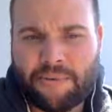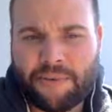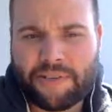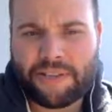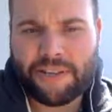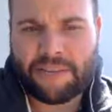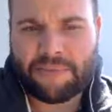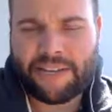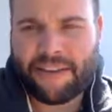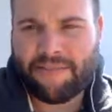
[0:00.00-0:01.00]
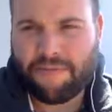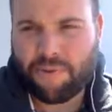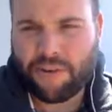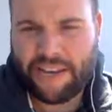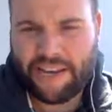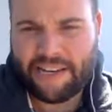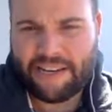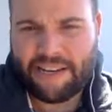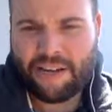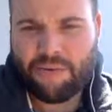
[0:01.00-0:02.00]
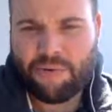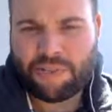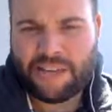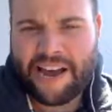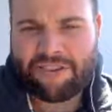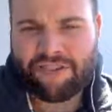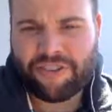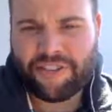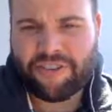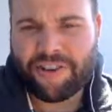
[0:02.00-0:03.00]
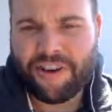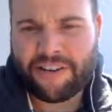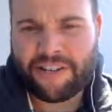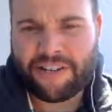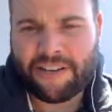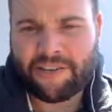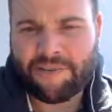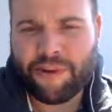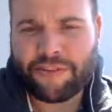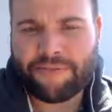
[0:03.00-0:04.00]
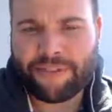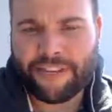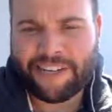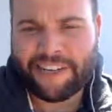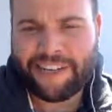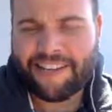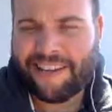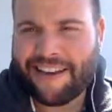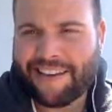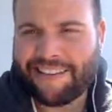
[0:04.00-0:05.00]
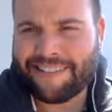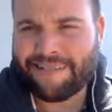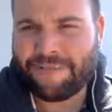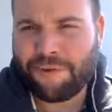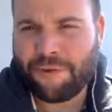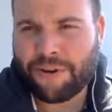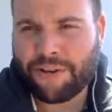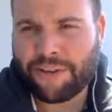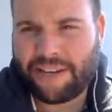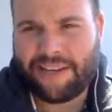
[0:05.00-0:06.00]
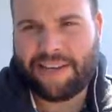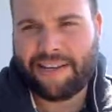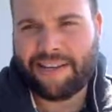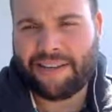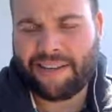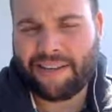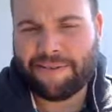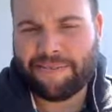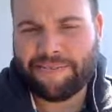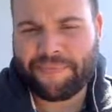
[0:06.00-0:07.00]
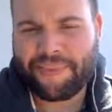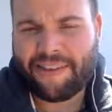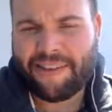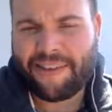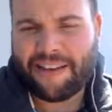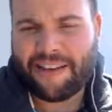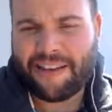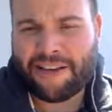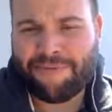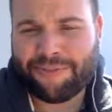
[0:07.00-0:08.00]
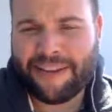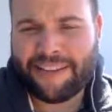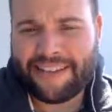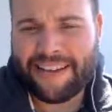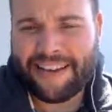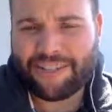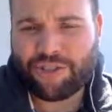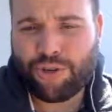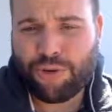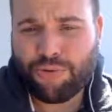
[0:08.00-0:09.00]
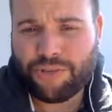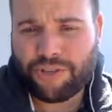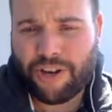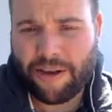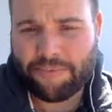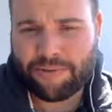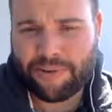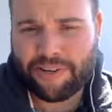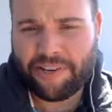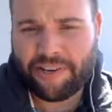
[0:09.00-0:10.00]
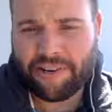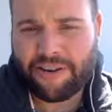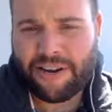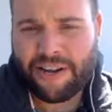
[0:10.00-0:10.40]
was $10.48 was actually not a direct flight. That is for a flight that has 2 stops right here,